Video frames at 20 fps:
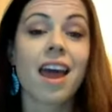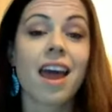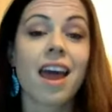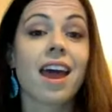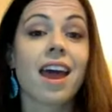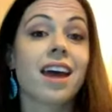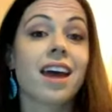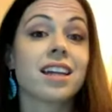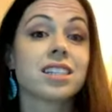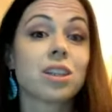
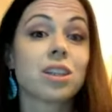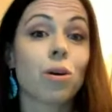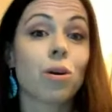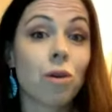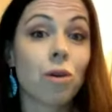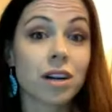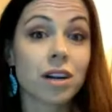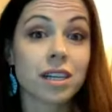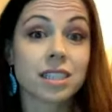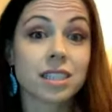And
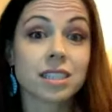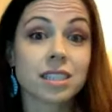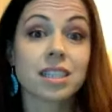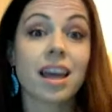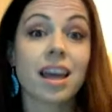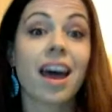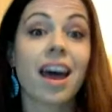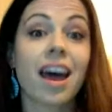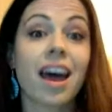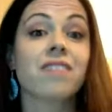auras
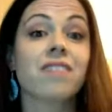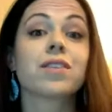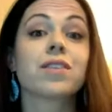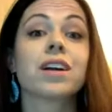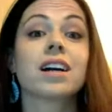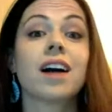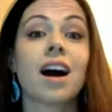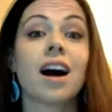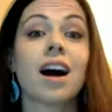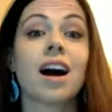have
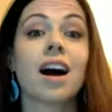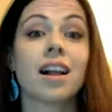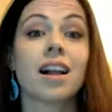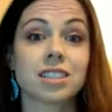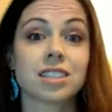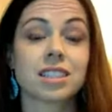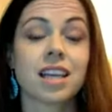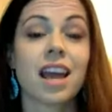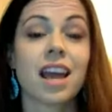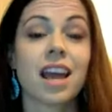different
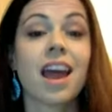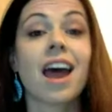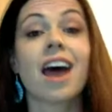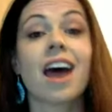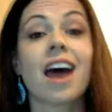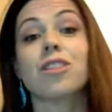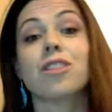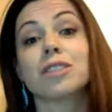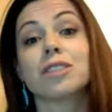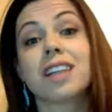colors,
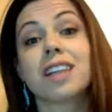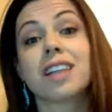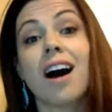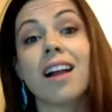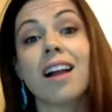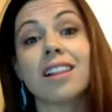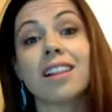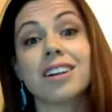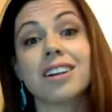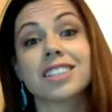and those
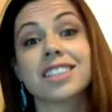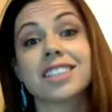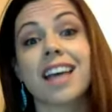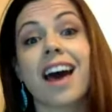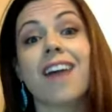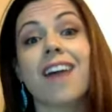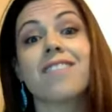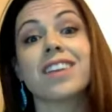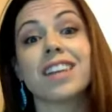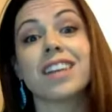colors
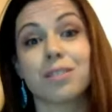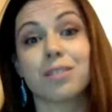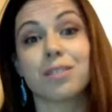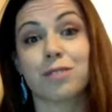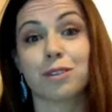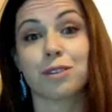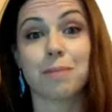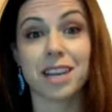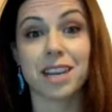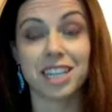have
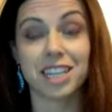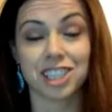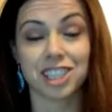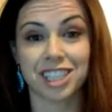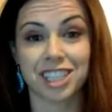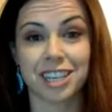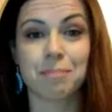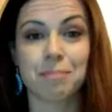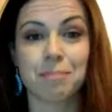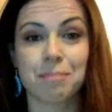
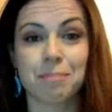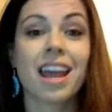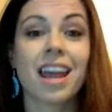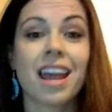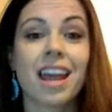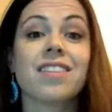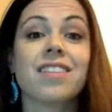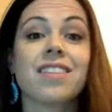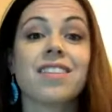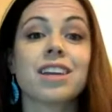information.
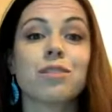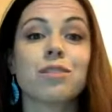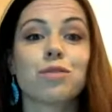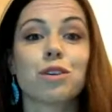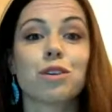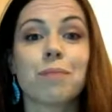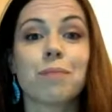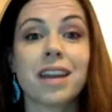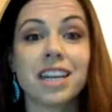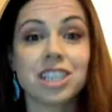And the
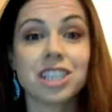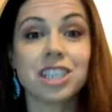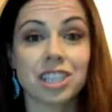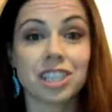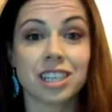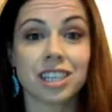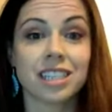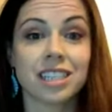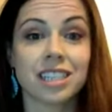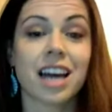
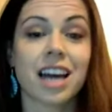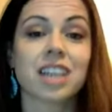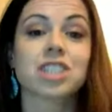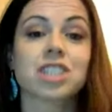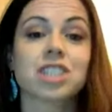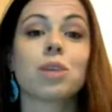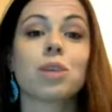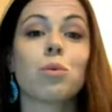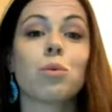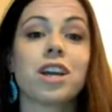information is
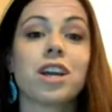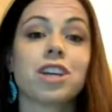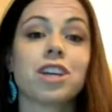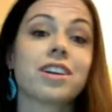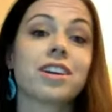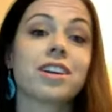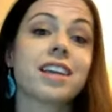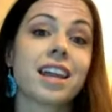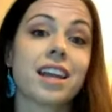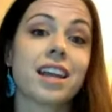actually what you're
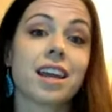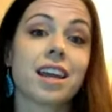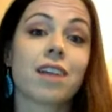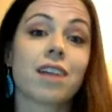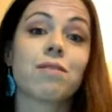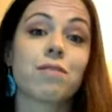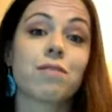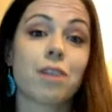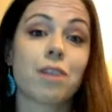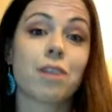
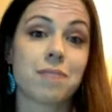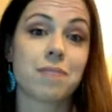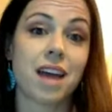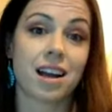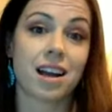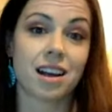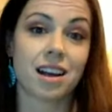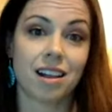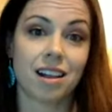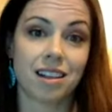getting from that
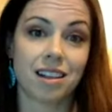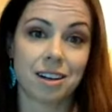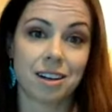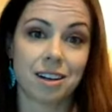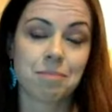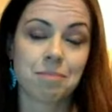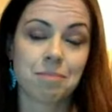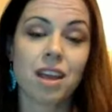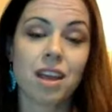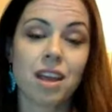color.
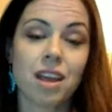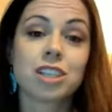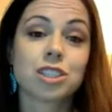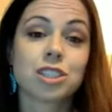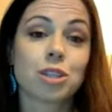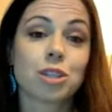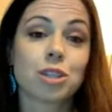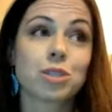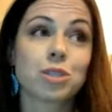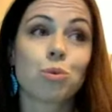
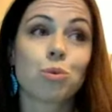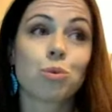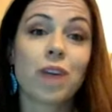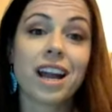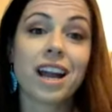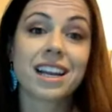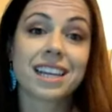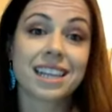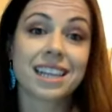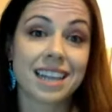So it's
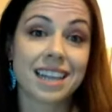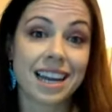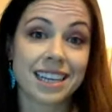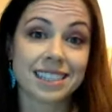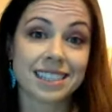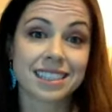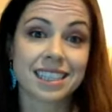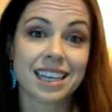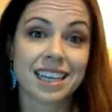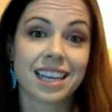
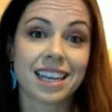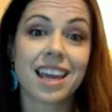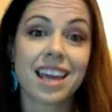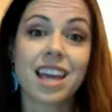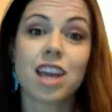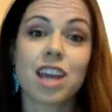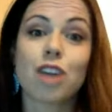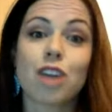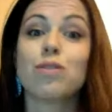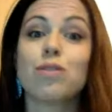recognizing
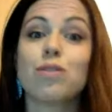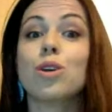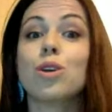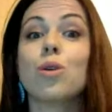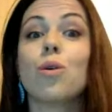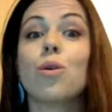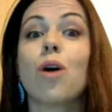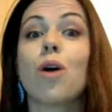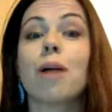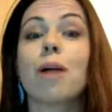if
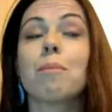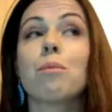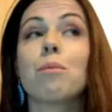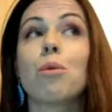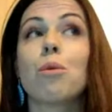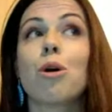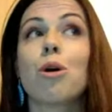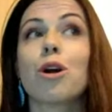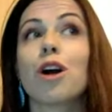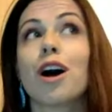you are
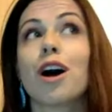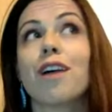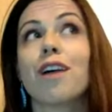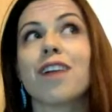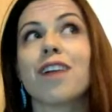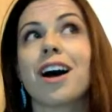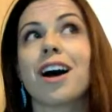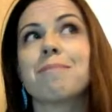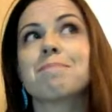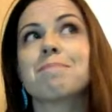more of
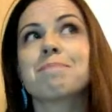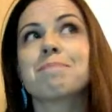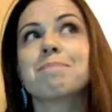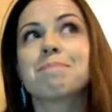a